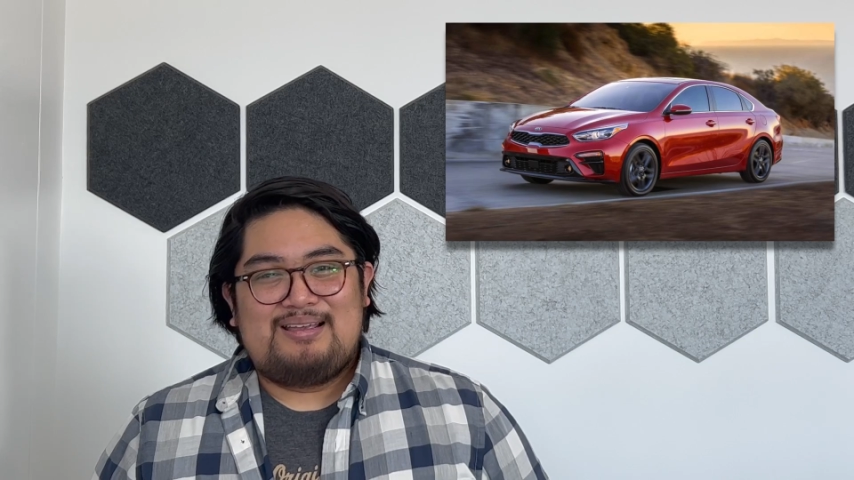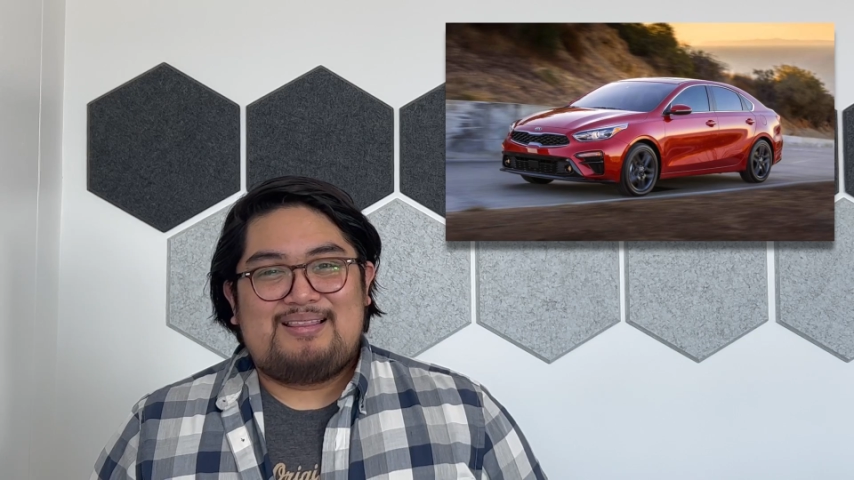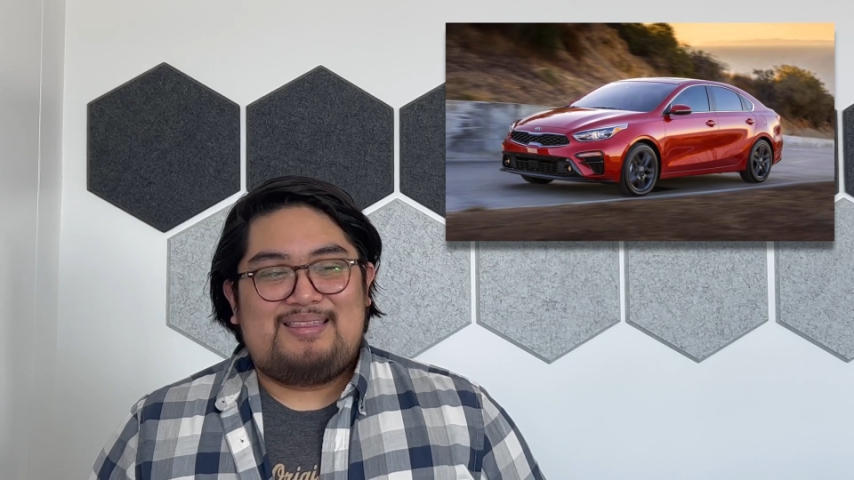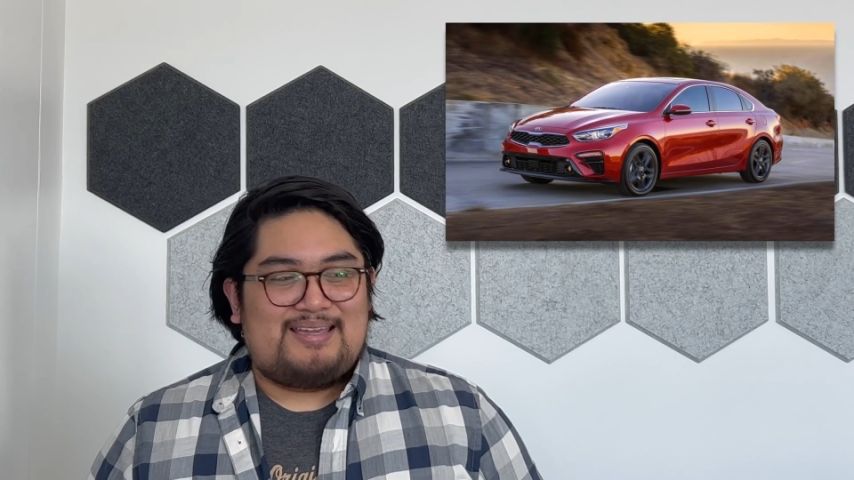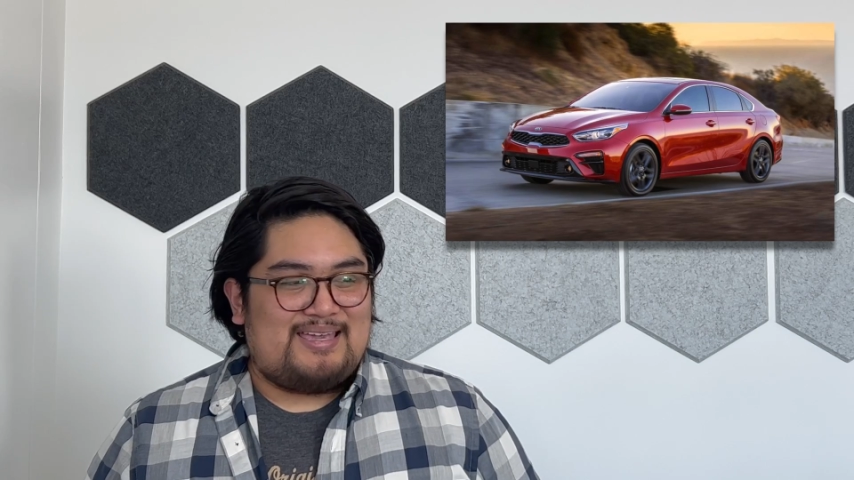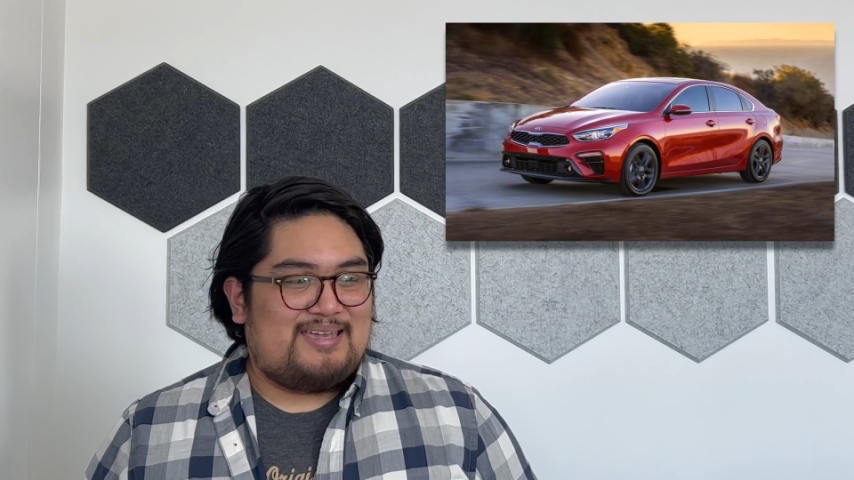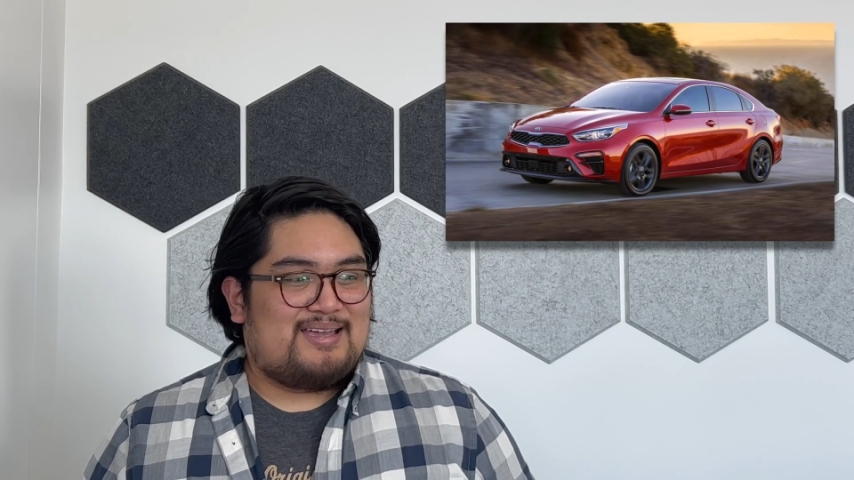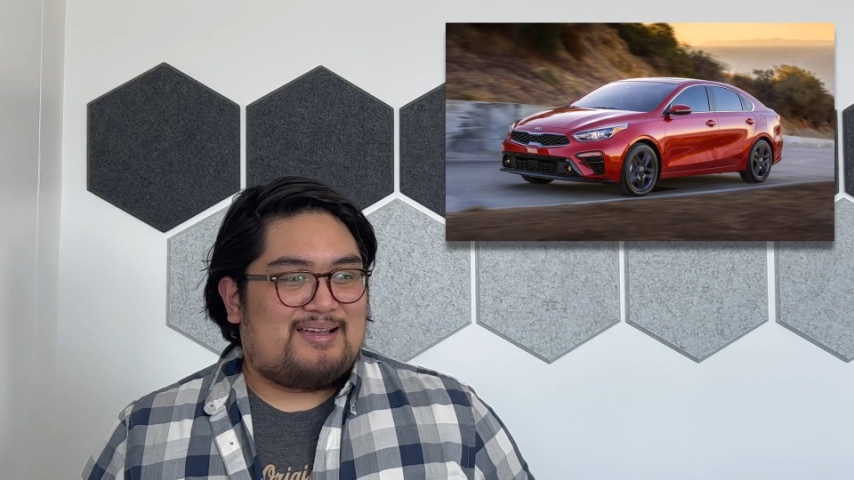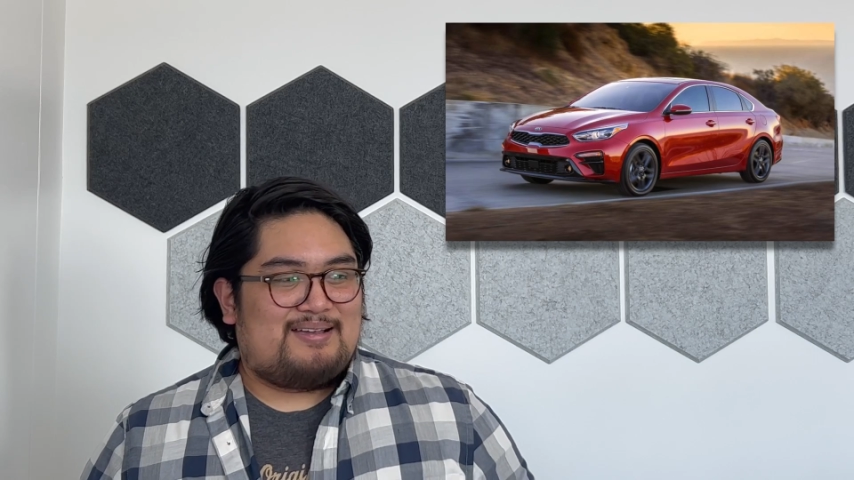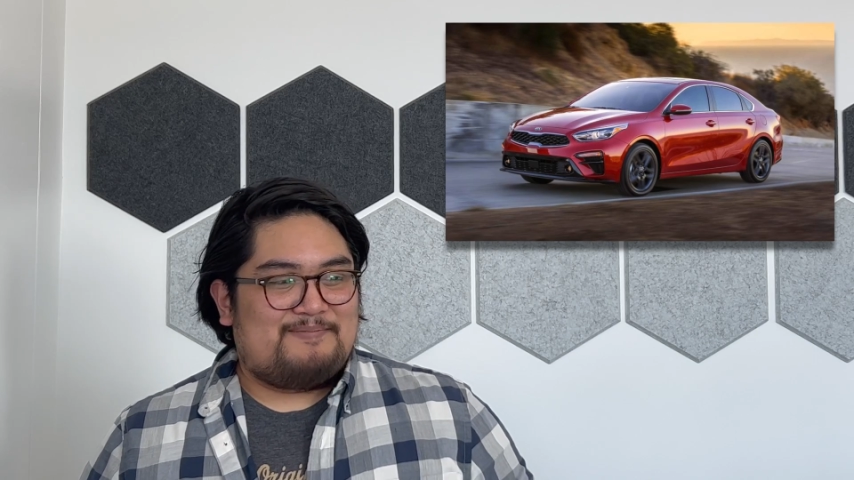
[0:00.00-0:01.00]
The
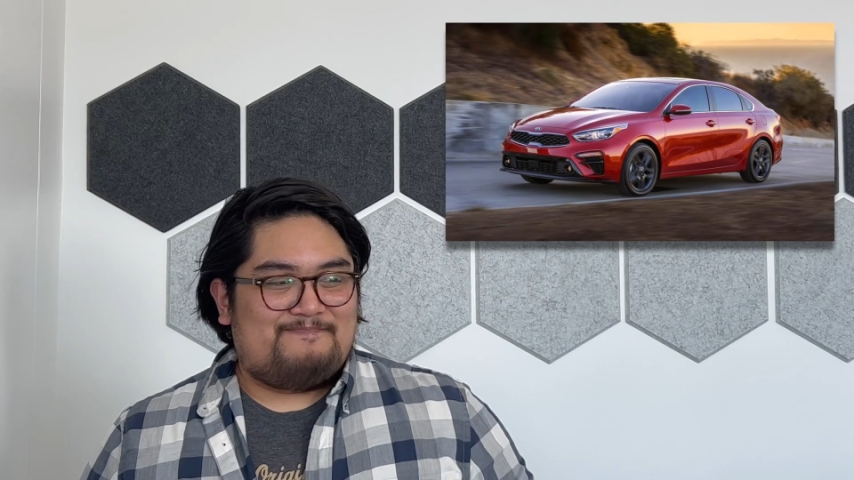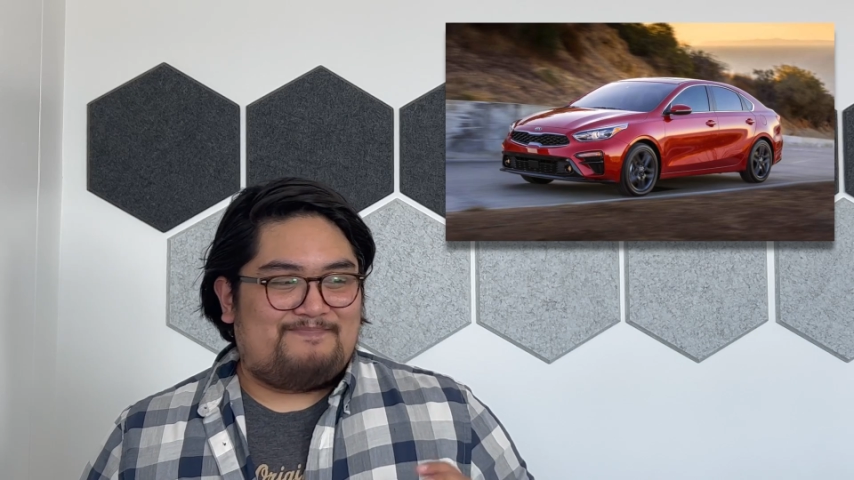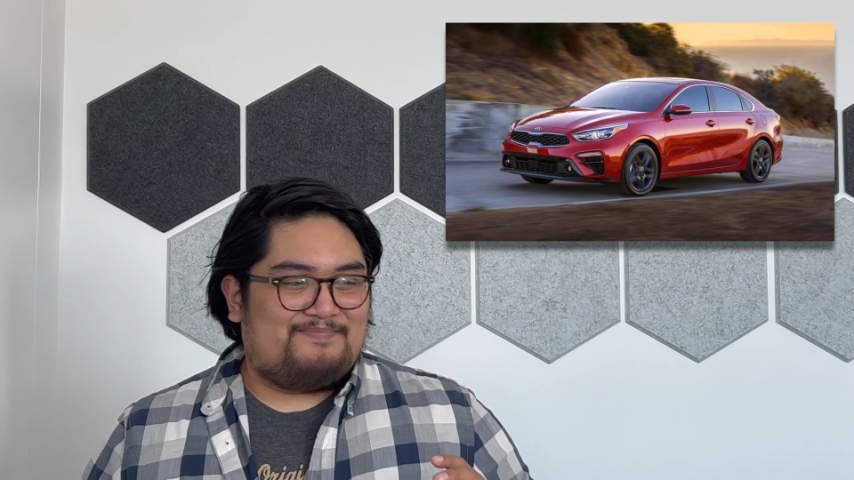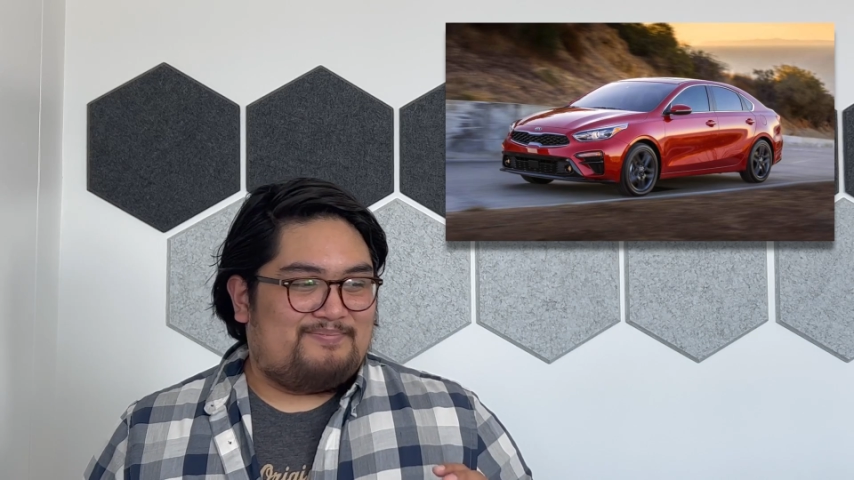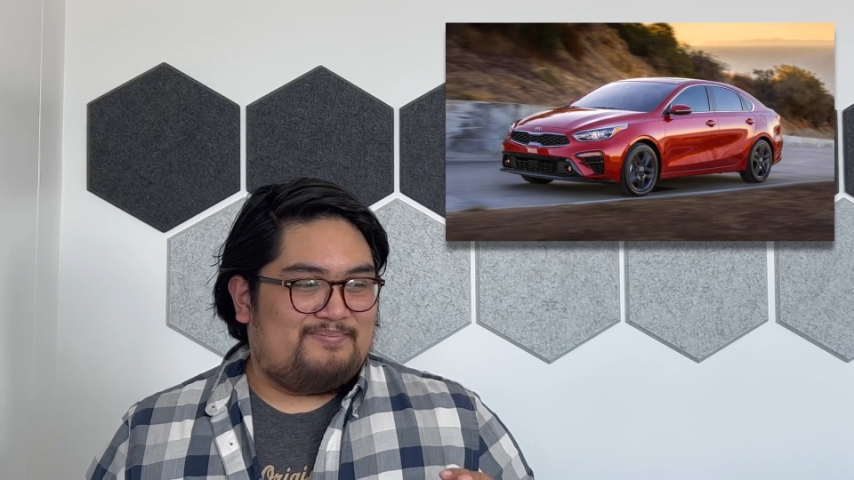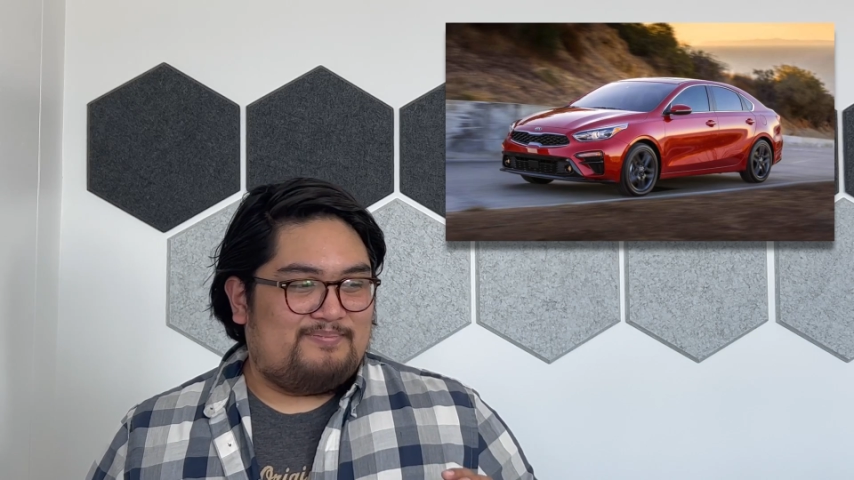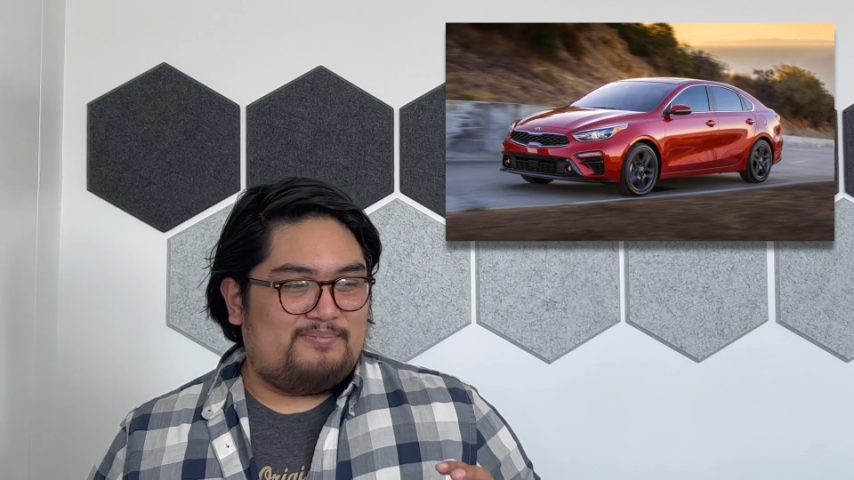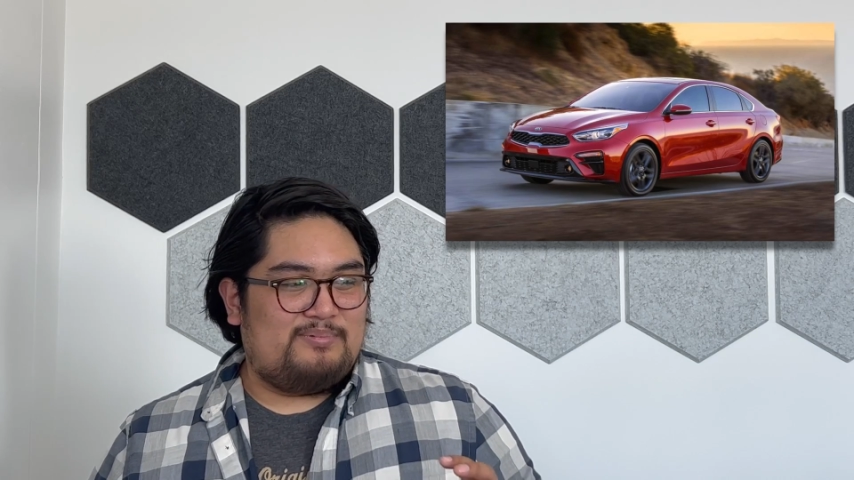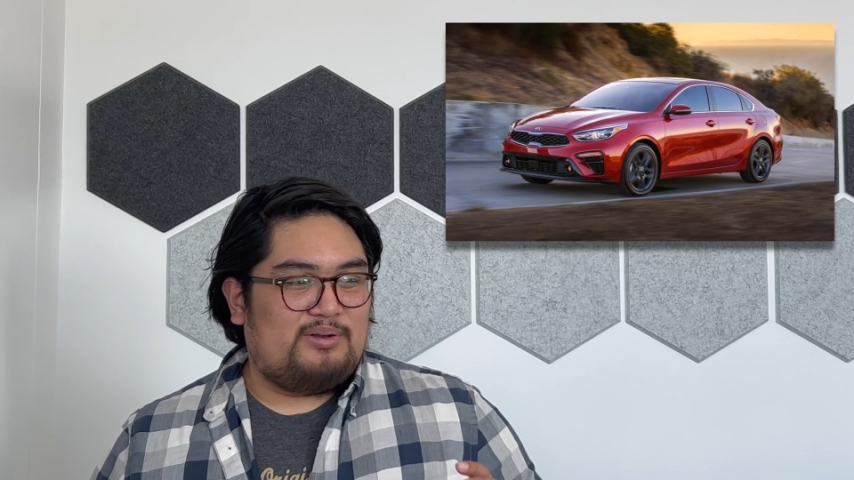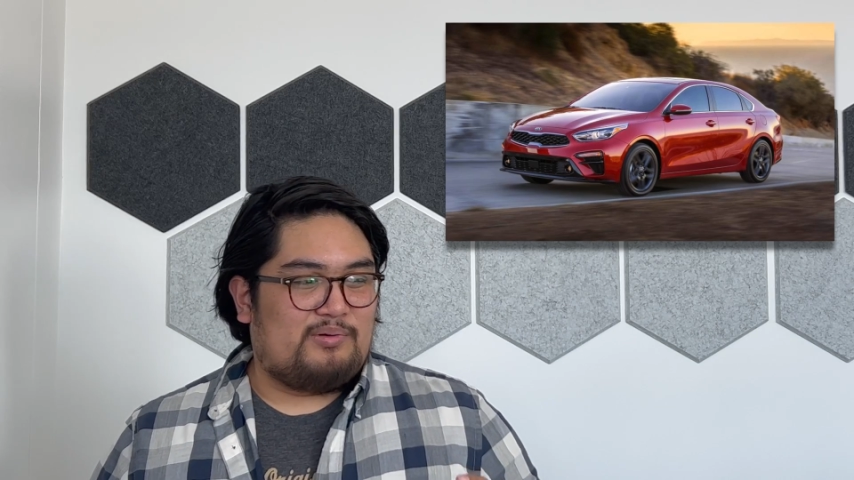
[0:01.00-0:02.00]
Kia
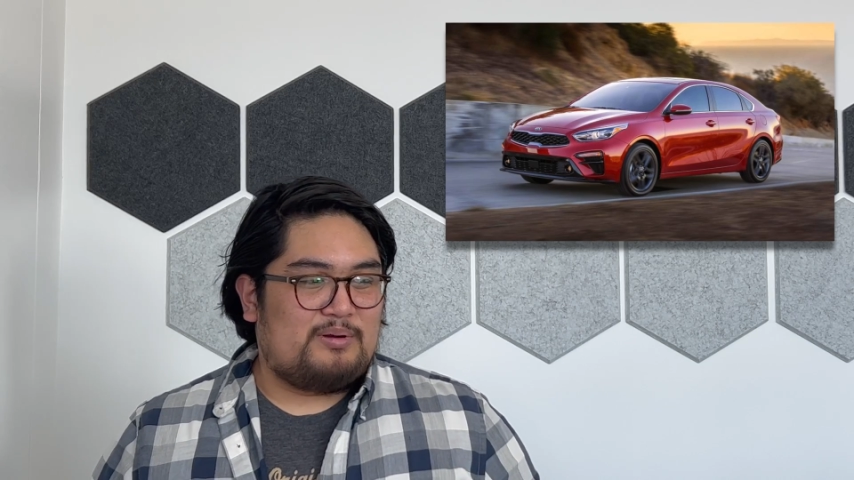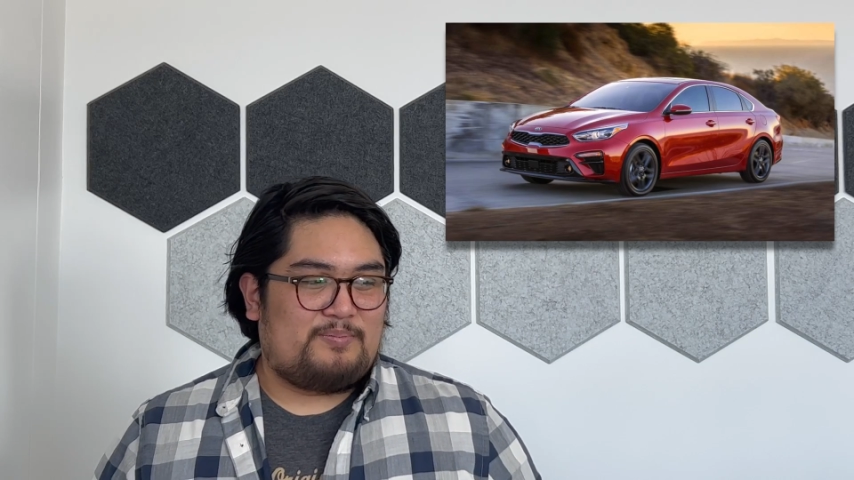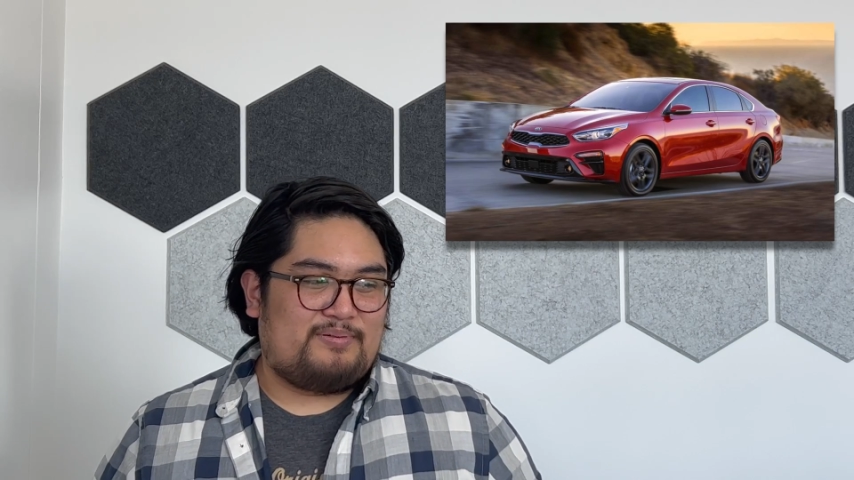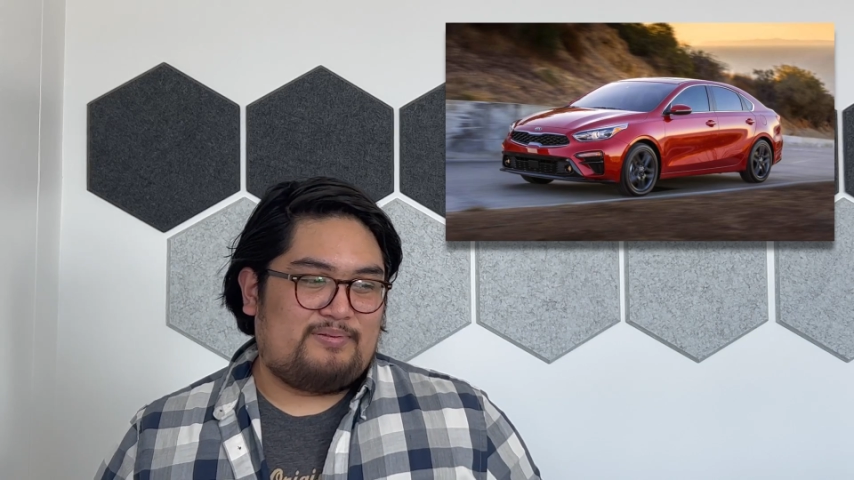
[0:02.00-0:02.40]
group